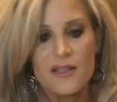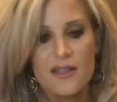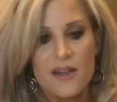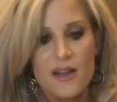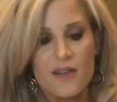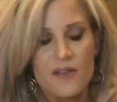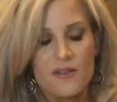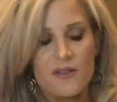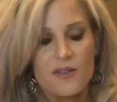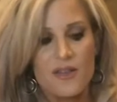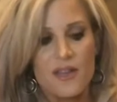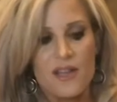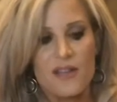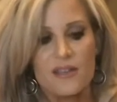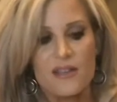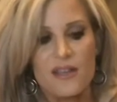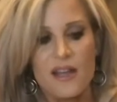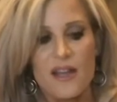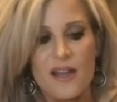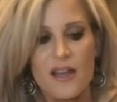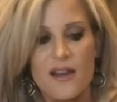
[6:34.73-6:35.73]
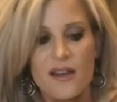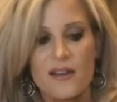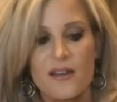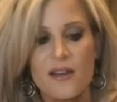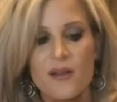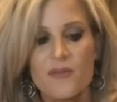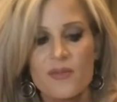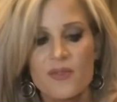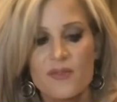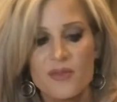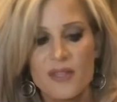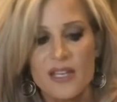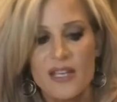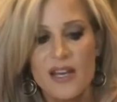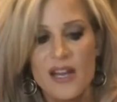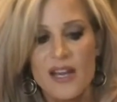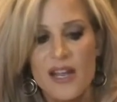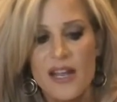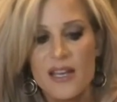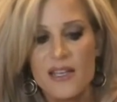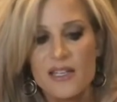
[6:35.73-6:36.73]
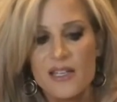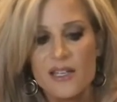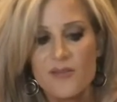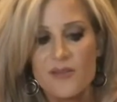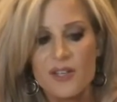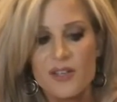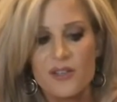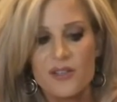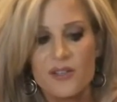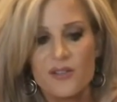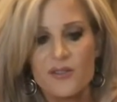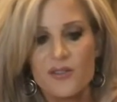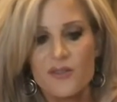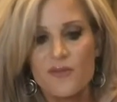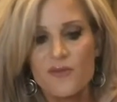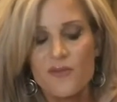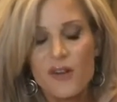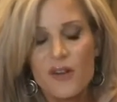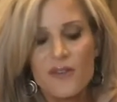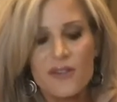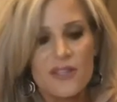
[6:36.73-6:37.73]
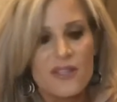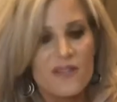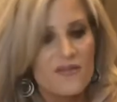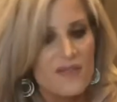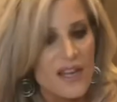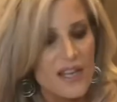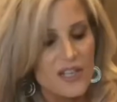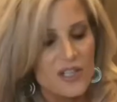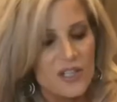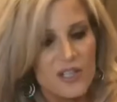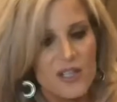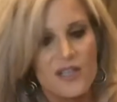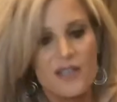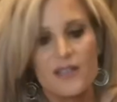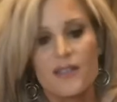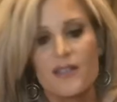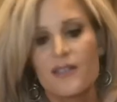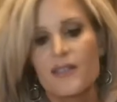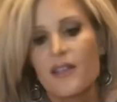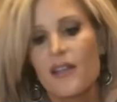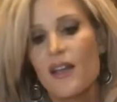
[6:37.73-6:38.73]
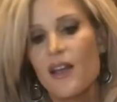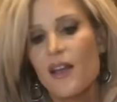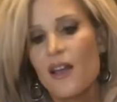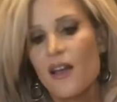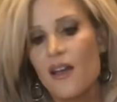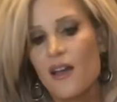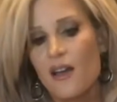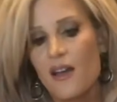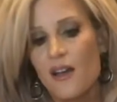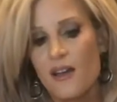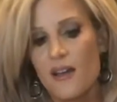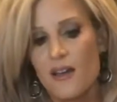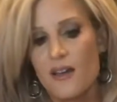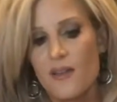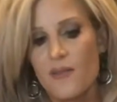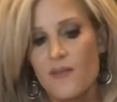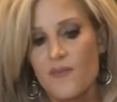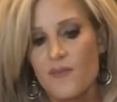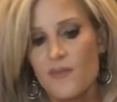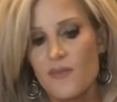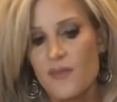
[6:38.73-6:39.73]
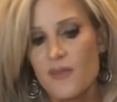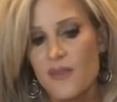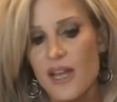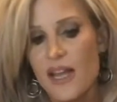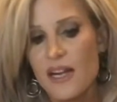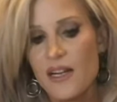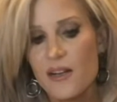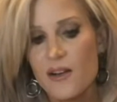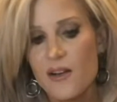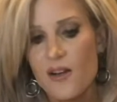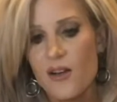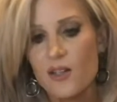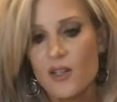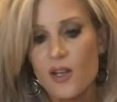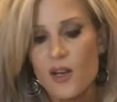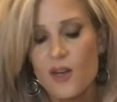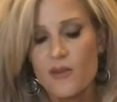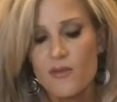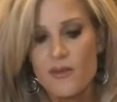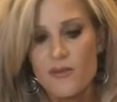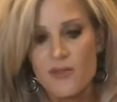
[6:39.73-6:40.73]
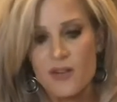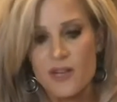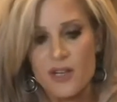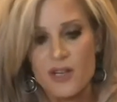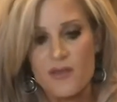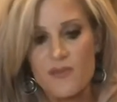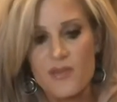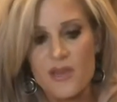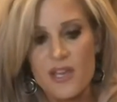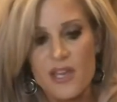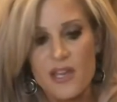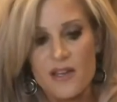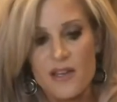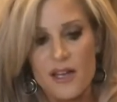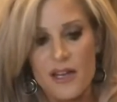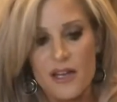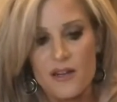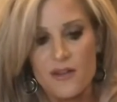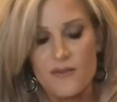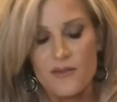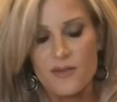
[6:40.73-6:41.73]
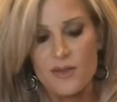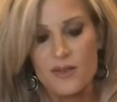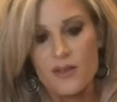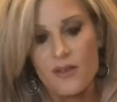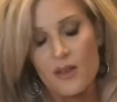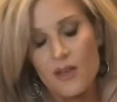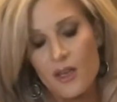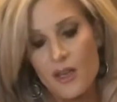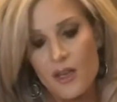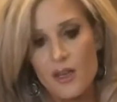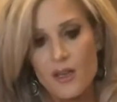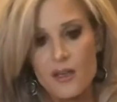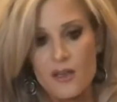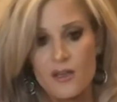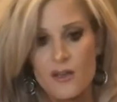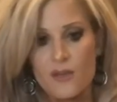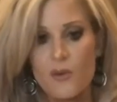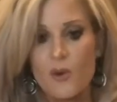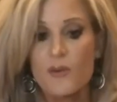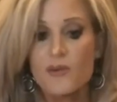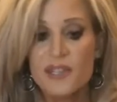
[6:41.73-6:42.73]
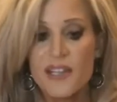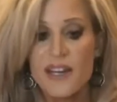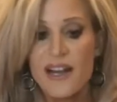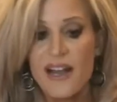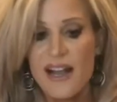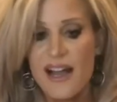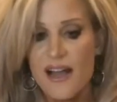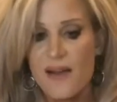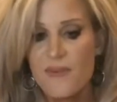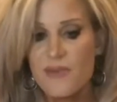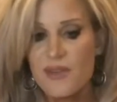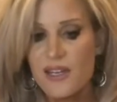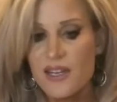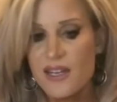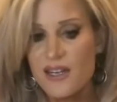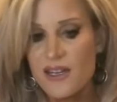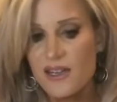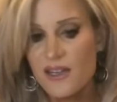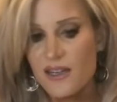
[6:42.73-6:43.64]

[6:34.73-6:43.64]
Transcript: another thing that comes really in handy when you get those frozen veggies. I didn't know how long we were gonna be, kind of what was gonna happen,